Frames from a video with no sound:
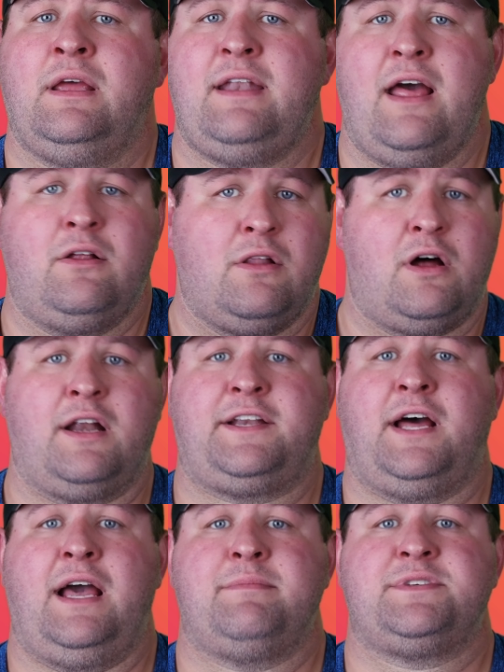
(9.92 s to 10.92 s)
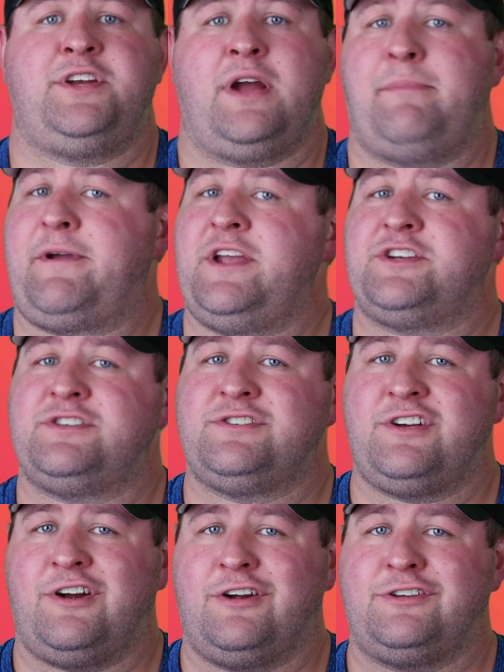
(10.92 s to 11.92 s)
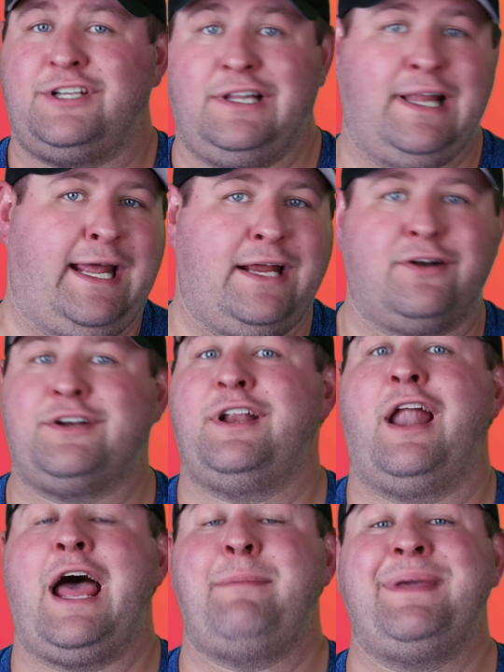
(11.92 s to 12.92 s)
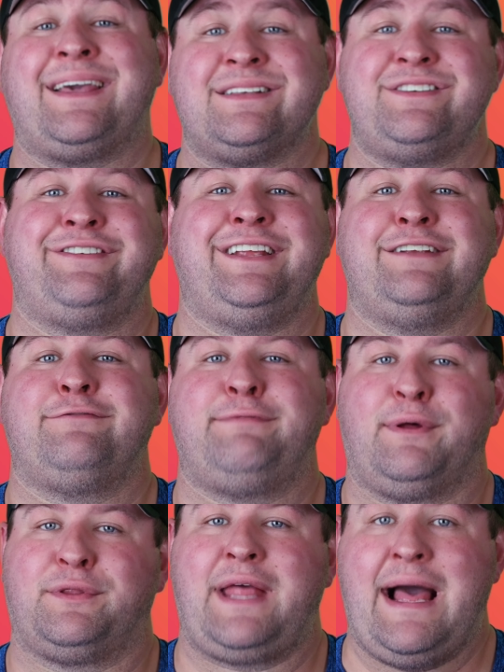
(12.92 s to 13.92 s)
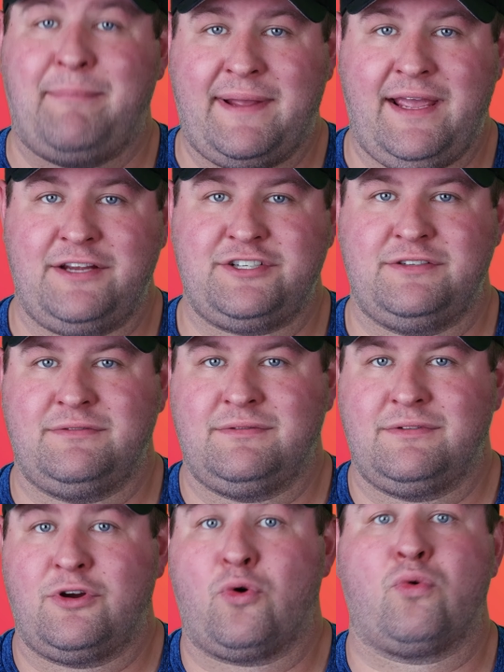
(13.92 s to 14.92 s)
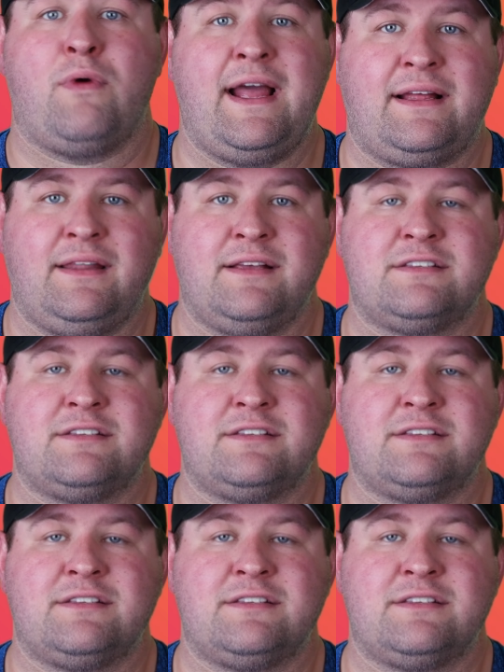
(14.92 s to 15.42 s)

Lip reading: Now, a lot of times your applications are delayed or denied because you didn't fill out the application correctly.